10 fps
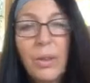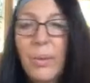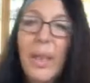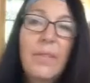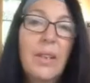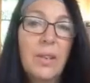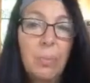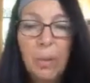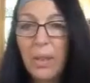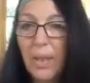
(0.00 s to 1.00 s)
so we have this
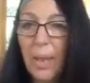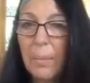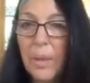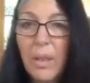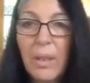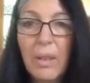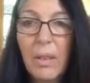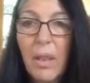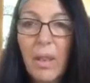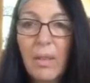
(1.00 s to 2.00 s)
perception
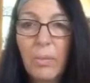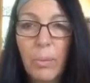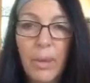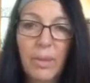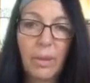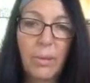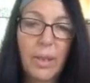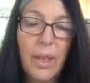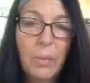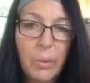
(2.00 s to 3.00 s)
of what's
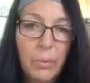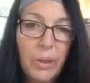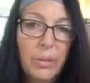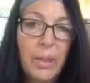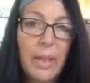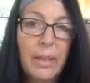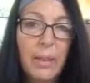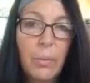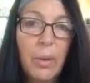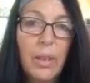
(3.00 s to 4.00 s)
going on when we're doing
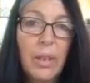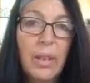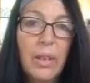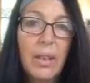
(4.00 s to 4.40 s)
healing work,